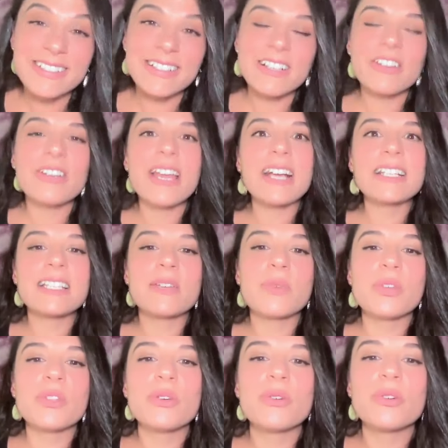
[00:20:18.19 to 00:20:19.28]
connecting
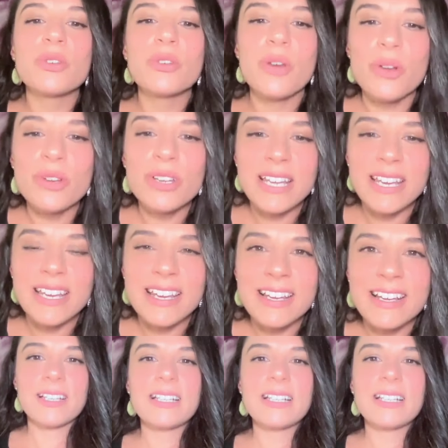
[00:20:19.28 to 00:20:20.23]
with your yoni,